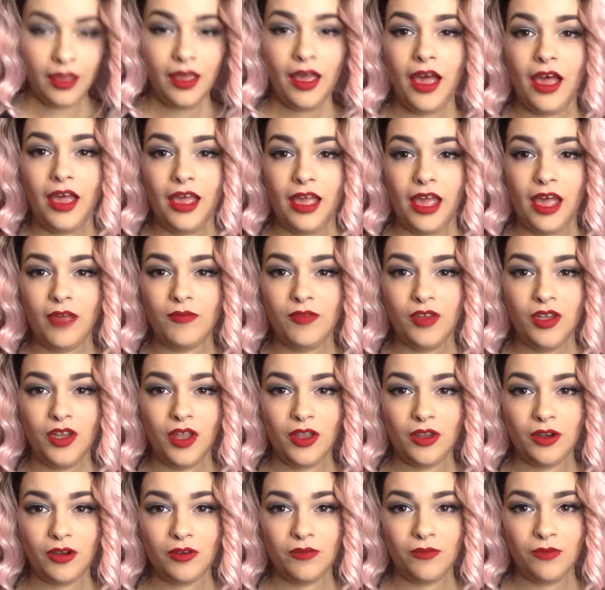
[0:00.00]
I have
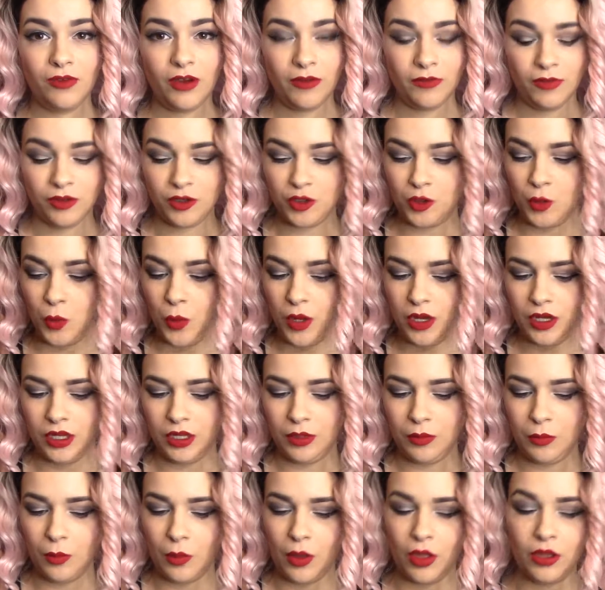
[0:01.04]
another Forever
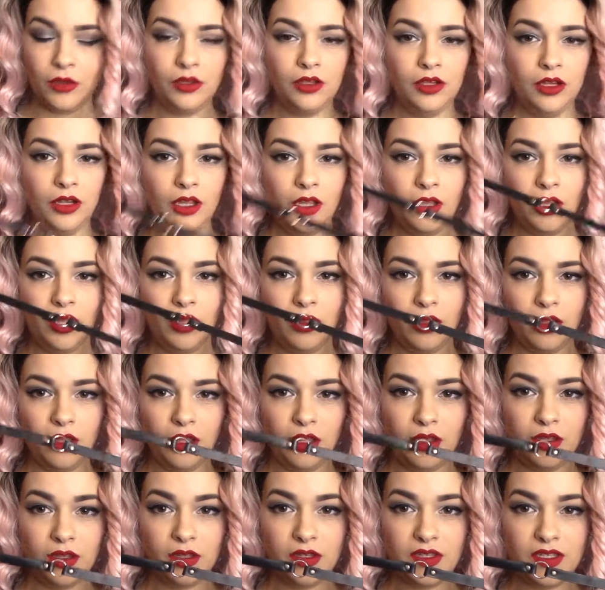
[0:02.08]
21
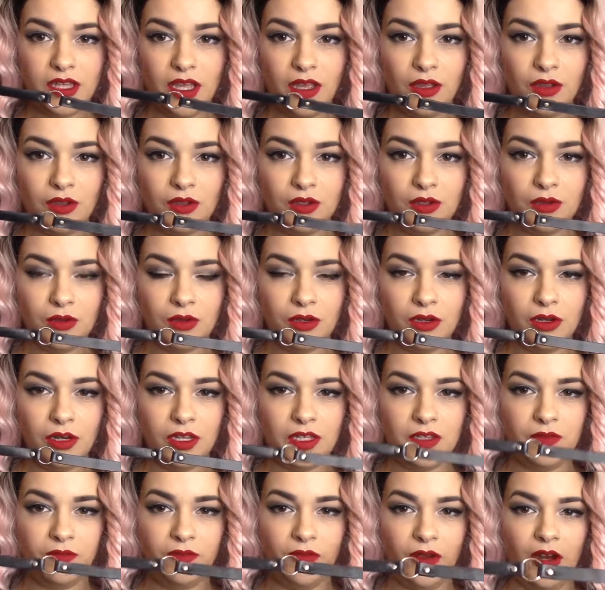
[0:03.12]
style choker.
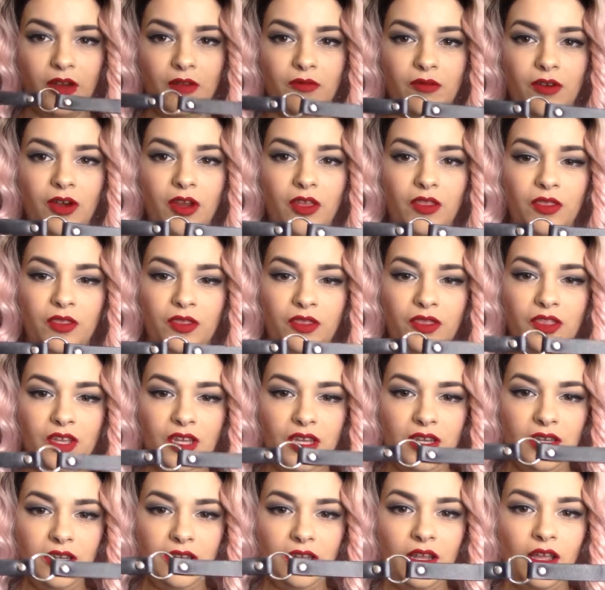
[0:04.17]
It's very
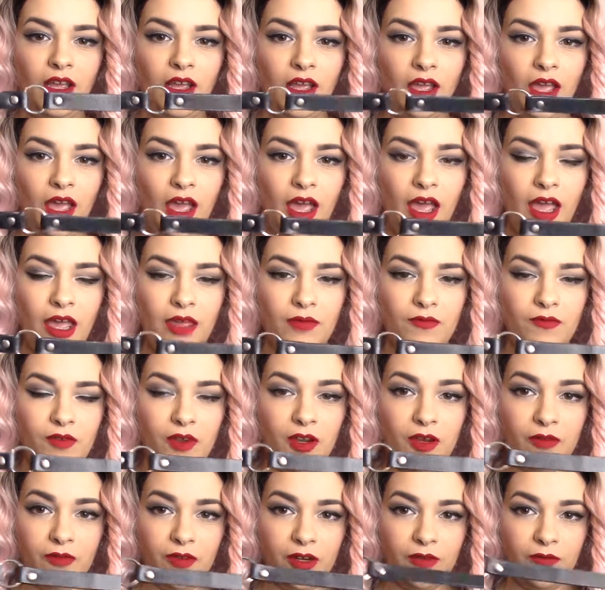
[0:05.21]
thin,
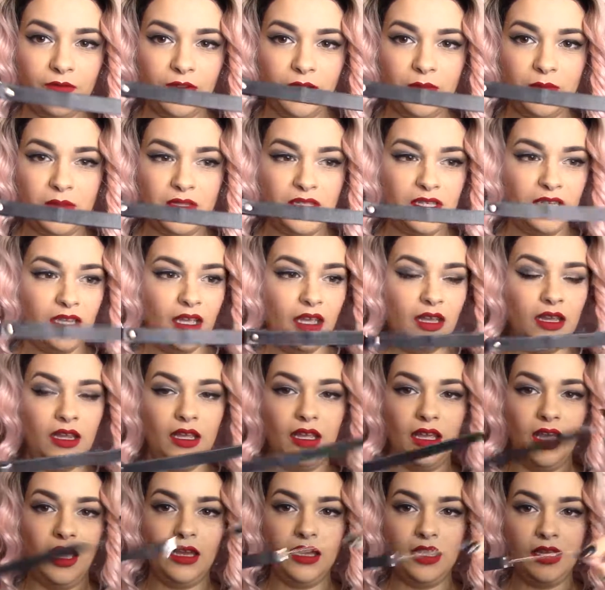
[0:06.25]
very flimsy, and
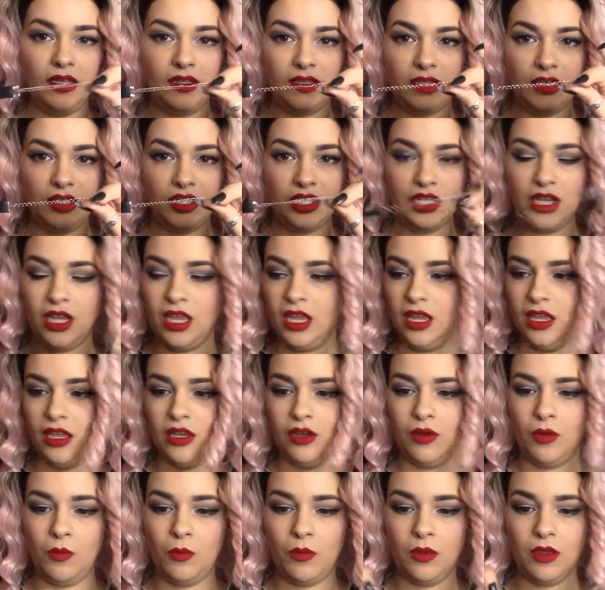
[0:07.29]
again it is a
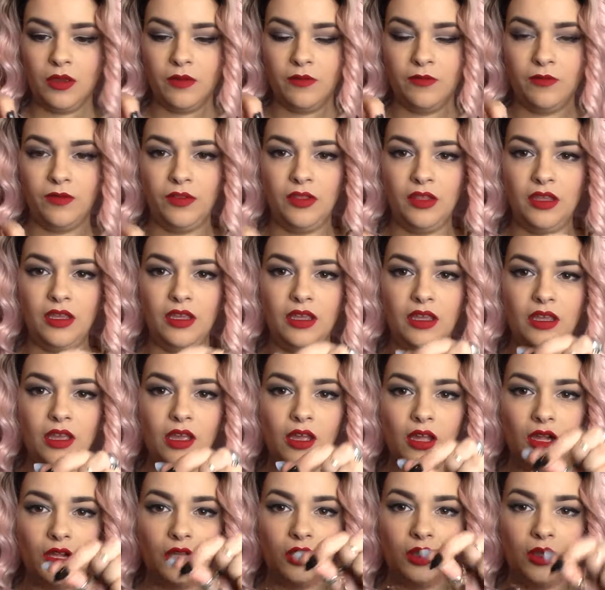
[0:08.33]
chain with the
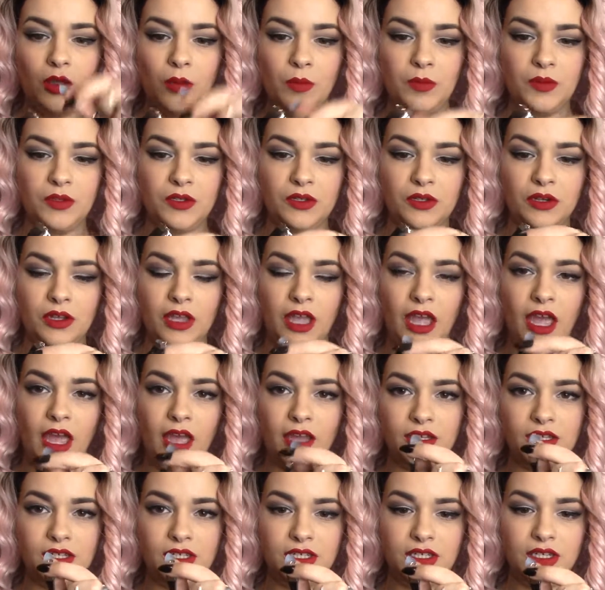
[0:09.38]
lobster
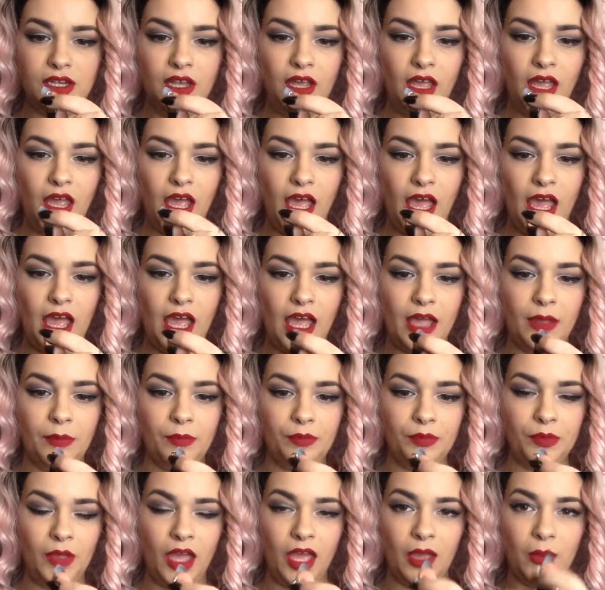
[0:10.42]
catch.
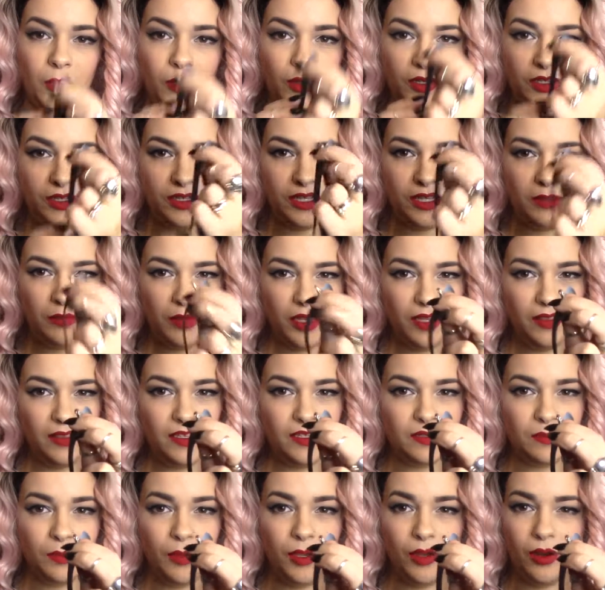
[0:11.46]
I wish they made
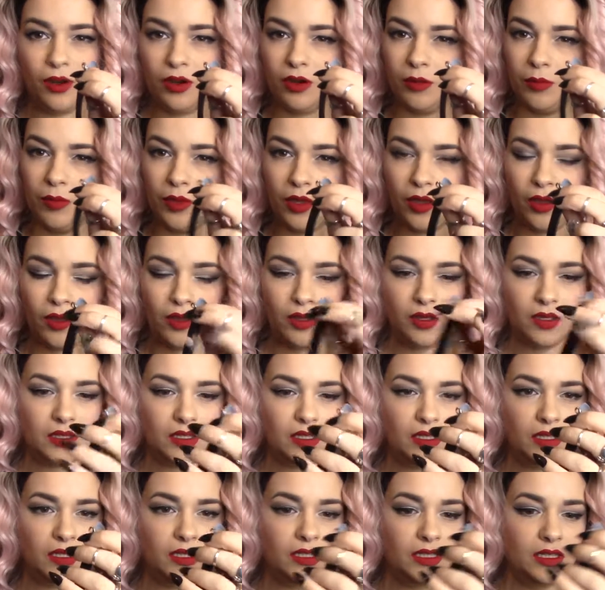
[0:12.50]
these bigger
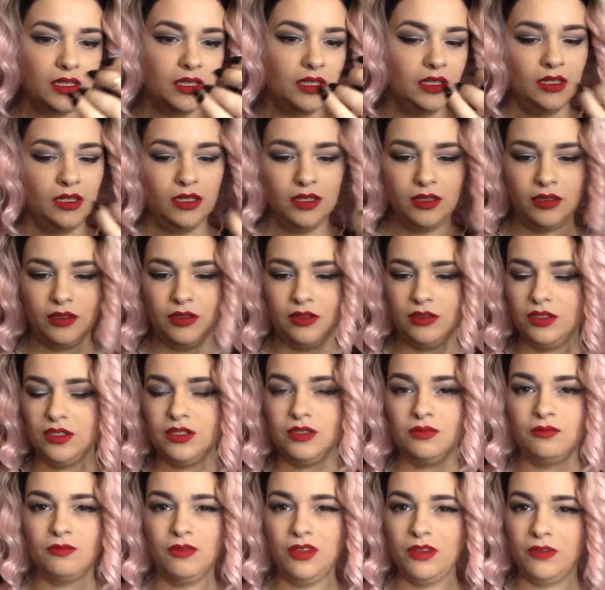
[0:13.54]
because they're
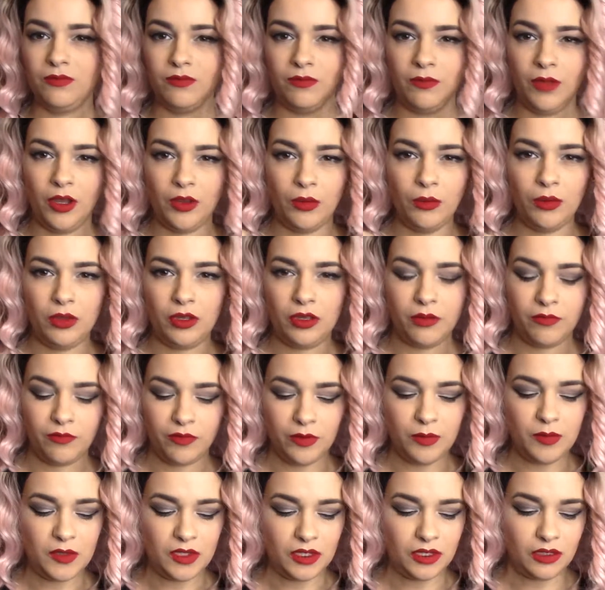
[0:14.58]
just really annoying,
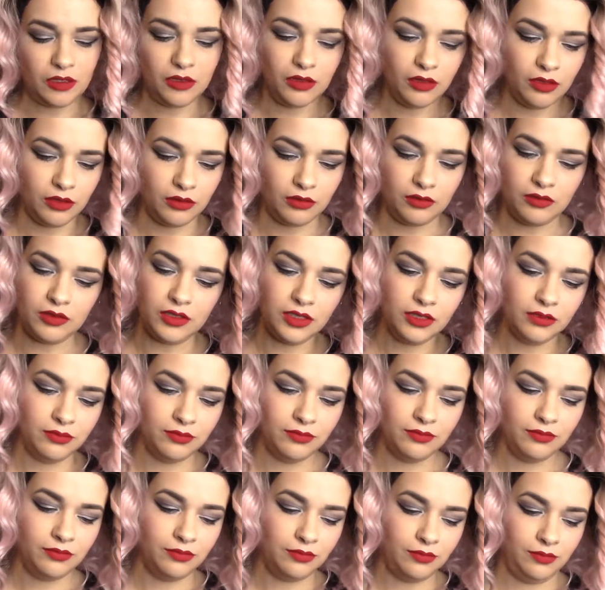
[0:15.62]
flimsy, and
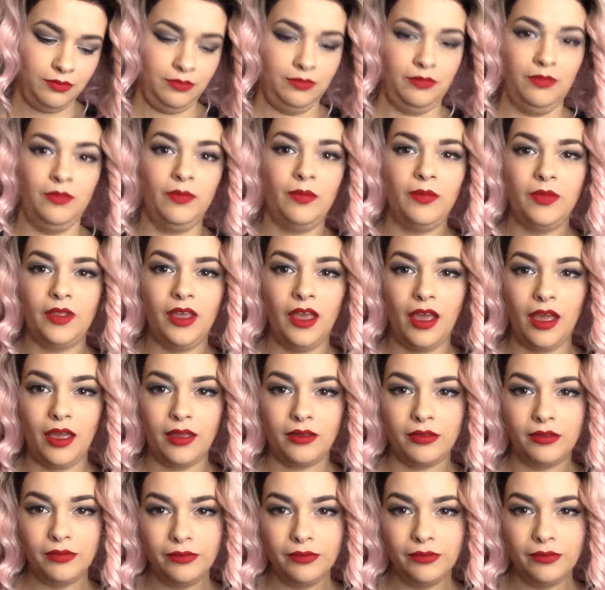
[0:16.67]
yeah.